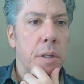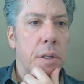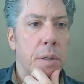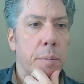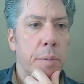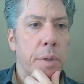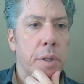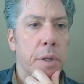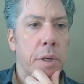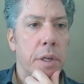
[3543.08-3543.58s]

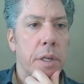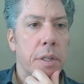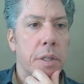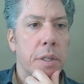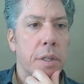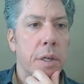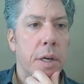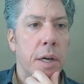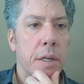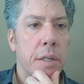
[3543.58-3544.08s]
Let me look at
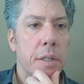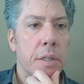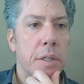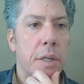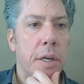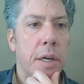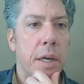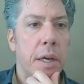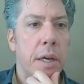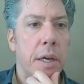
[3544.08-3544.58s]
the docked
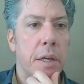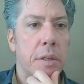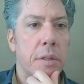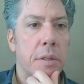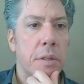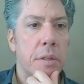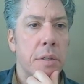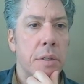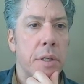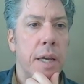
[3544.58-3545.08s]

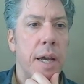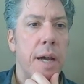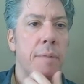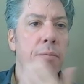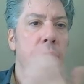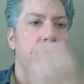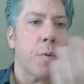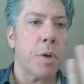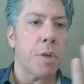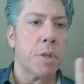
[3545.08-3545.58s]
tags. Yeah,
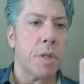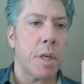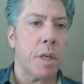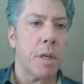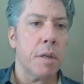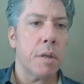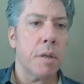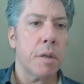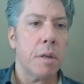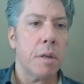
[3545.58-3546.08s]
I'm forcing.